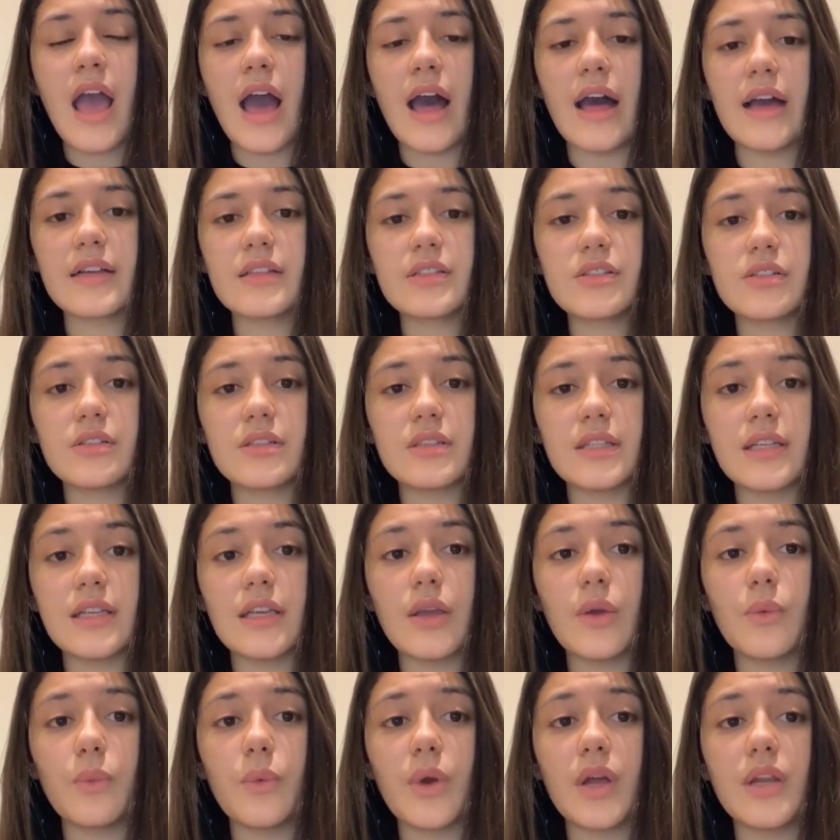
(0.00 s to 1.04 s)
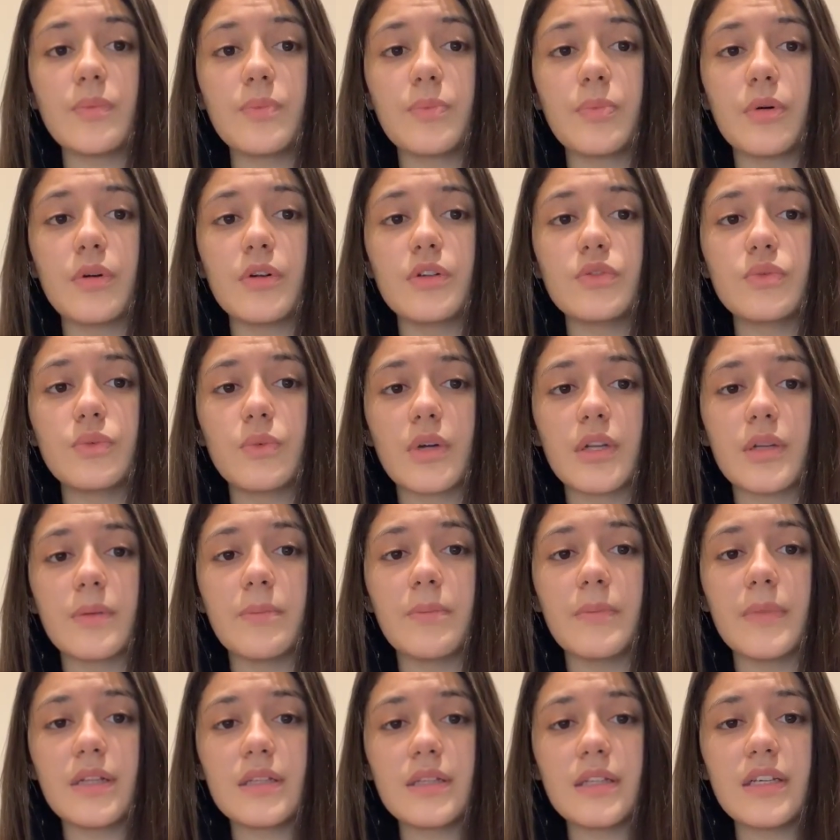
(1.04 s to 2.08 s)
Actually, 1.1
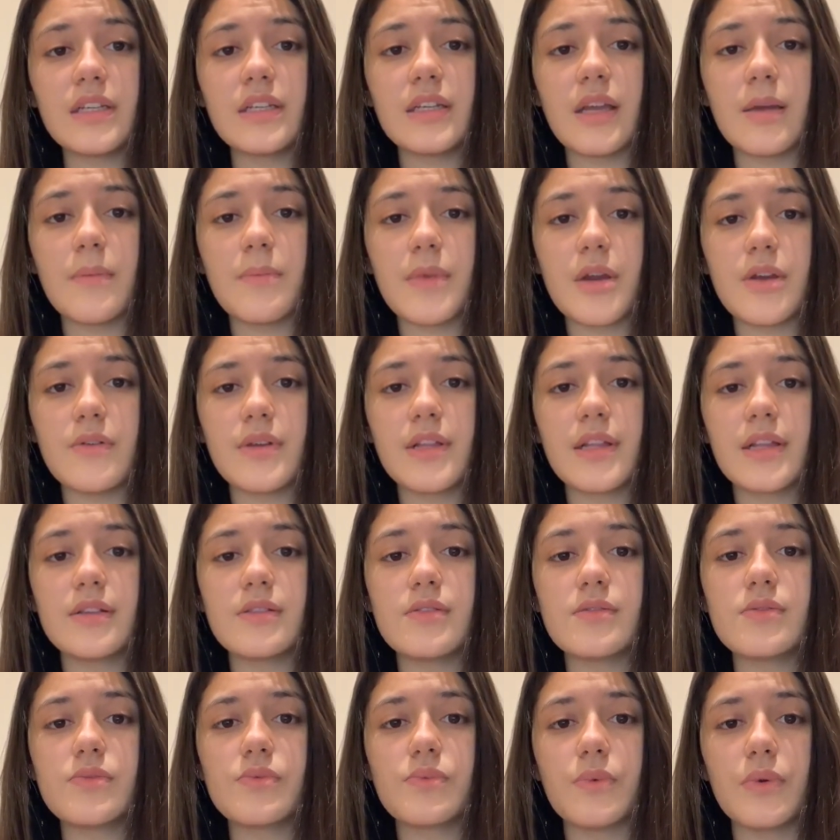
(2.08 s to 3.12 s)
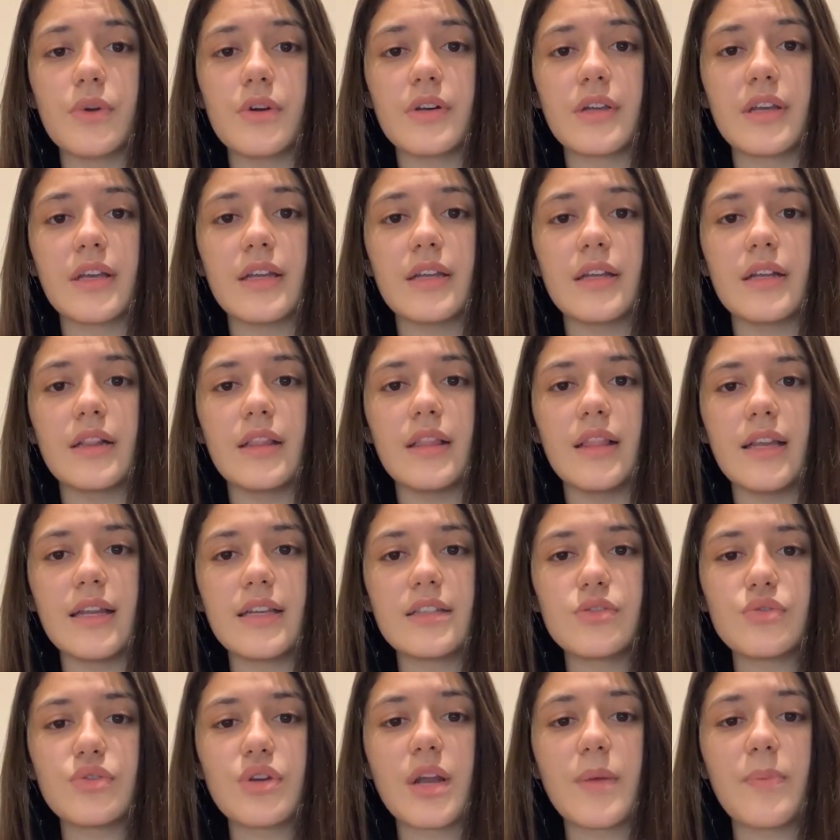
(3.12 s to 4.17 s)
million Americans work in
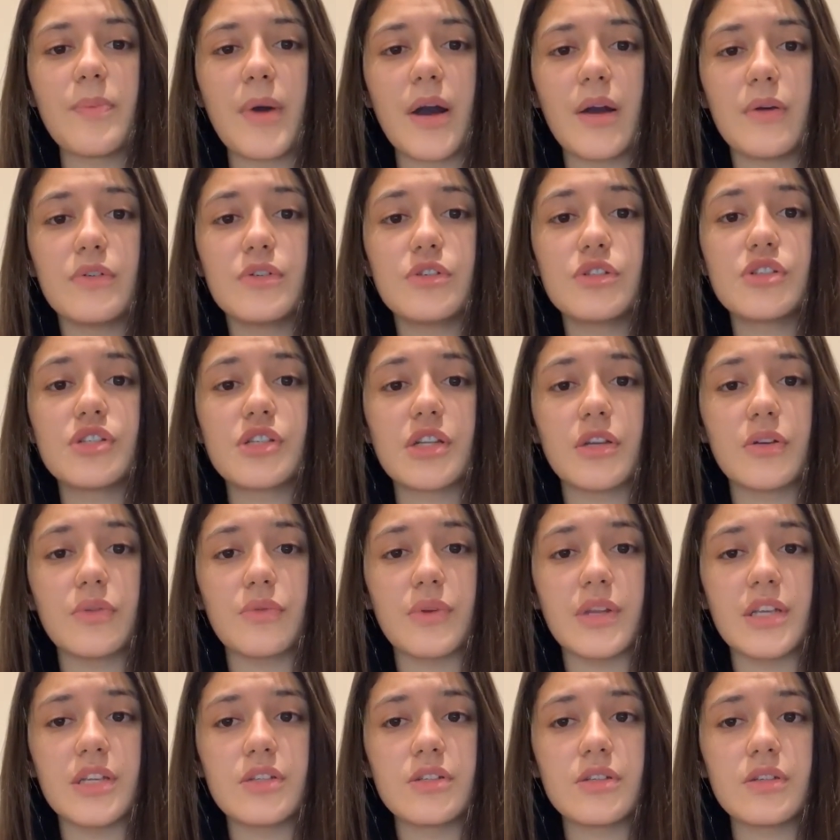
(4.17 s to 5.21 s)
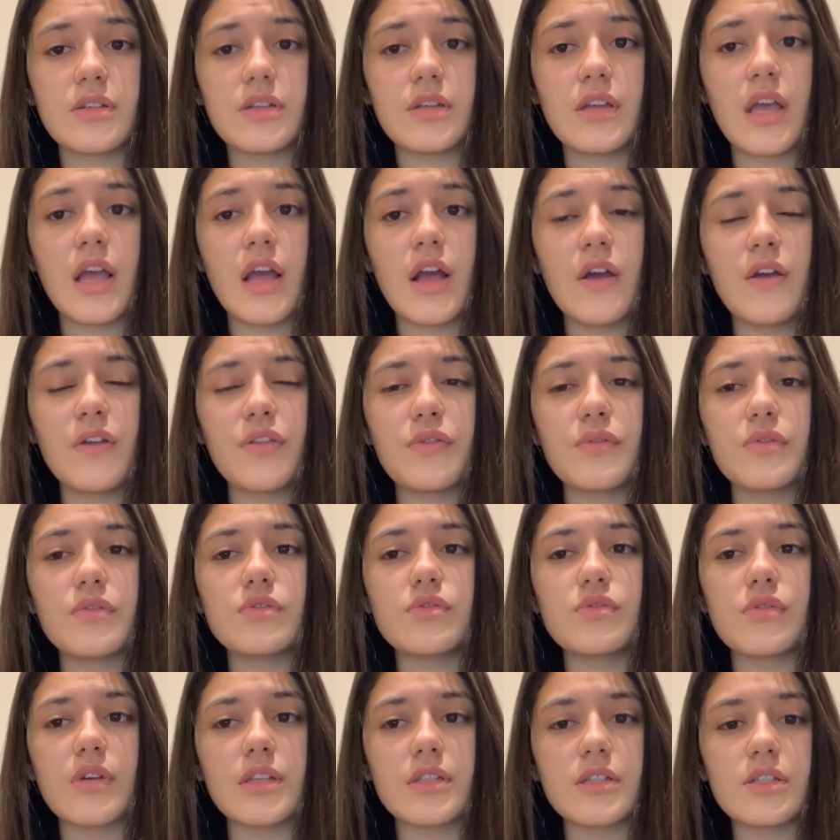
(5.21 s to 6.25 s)
electric power generation
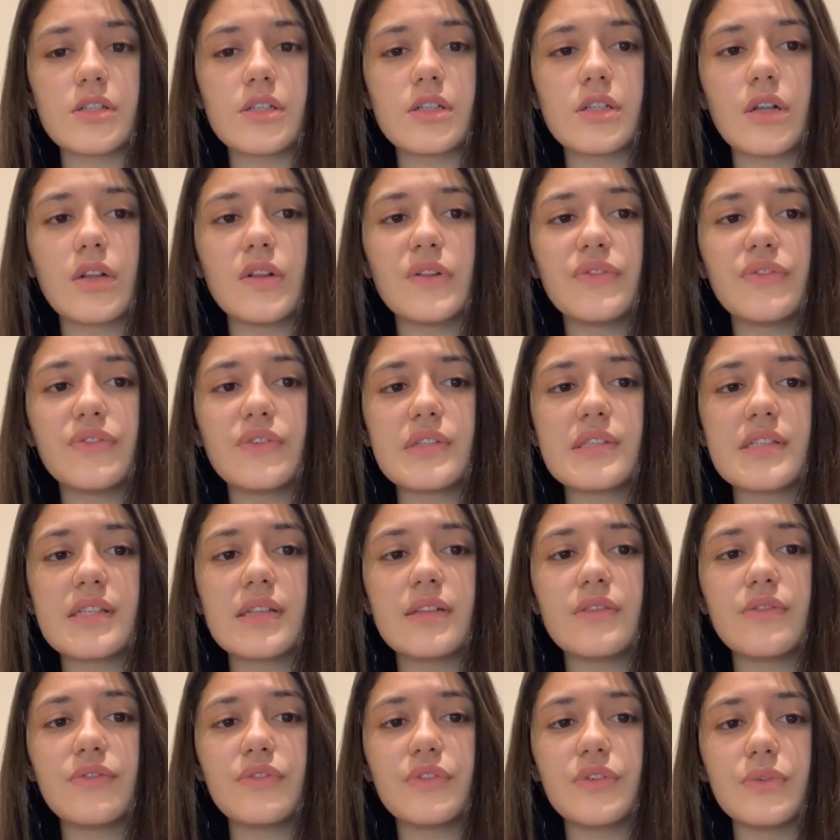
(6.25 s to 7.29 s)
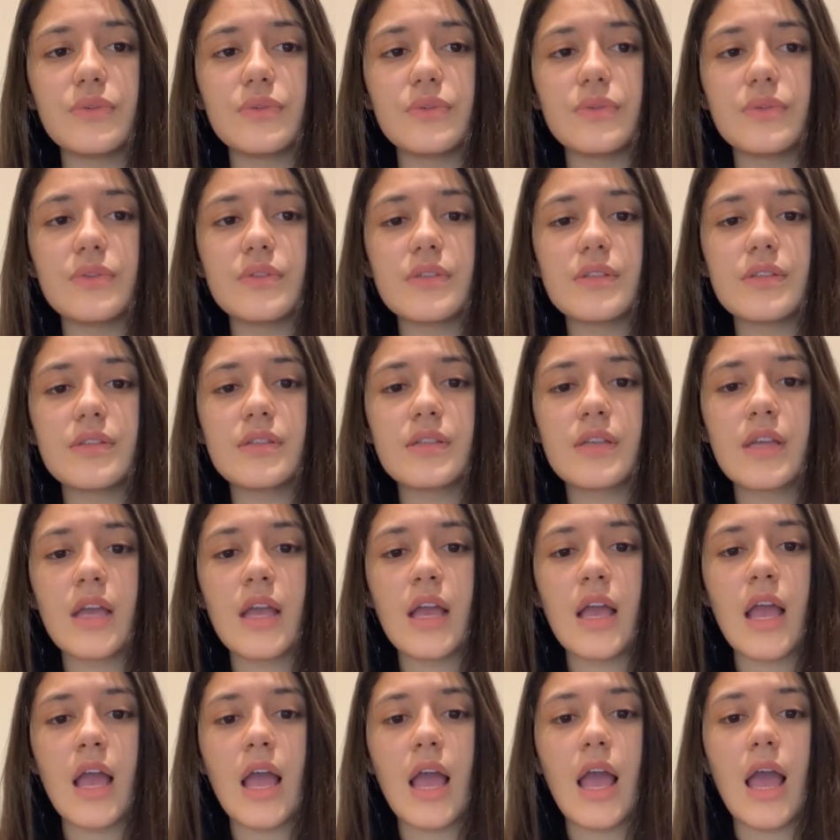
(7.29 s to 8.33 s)
through traditional fossil fuels.
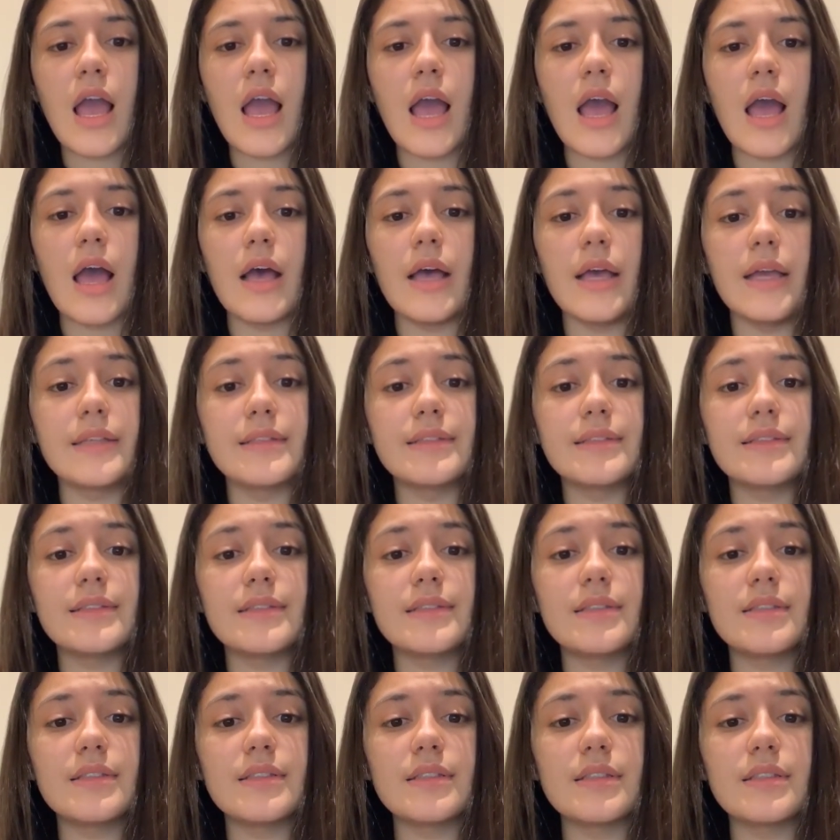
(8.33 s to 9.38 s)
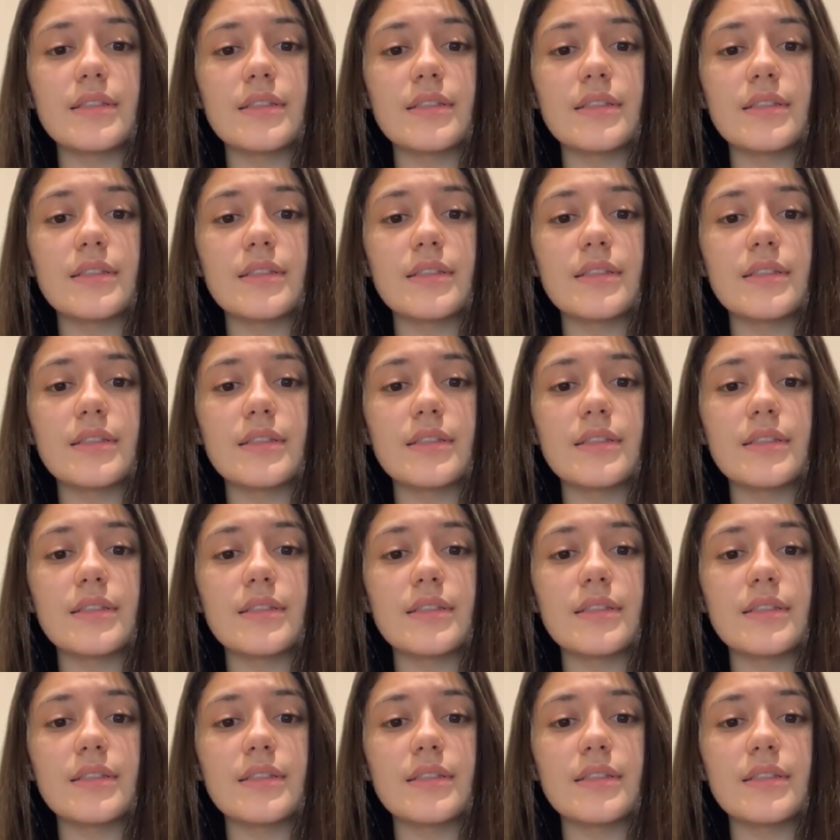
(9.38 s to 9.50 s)
And